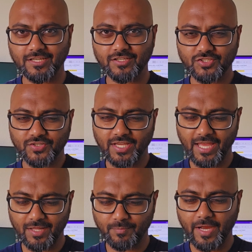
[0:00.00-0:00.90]
industry
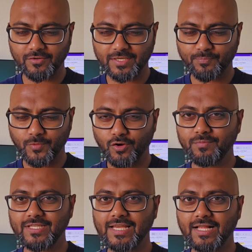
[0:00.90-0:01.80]
and biotech.
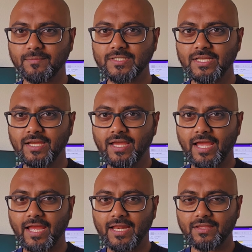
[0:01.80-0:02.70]
Hope this helps.
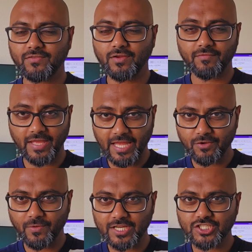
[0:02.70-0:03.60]
And if you have any
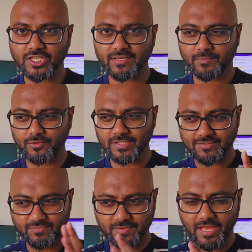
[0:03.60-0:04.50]
question about
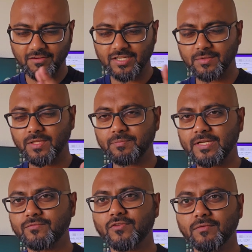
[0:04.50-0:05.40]
this career
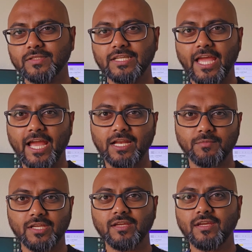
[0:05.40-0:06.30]
development from the
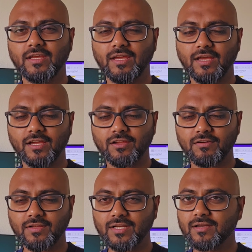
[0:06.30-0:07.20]
academic
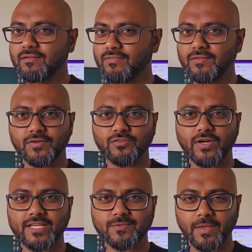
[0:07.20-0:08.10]
career, feel free to
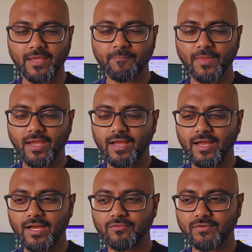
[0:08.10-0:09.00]
ask me,
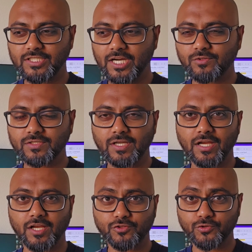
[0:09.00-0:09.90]
reach out
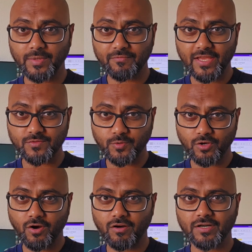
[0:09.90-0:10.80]
through my
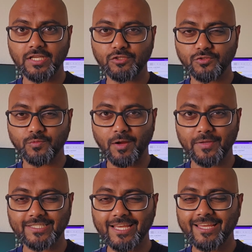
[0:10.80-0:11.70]
Facebook or YouTube
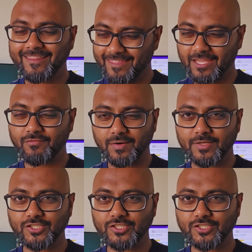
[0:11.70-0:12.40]
comments. Thank you very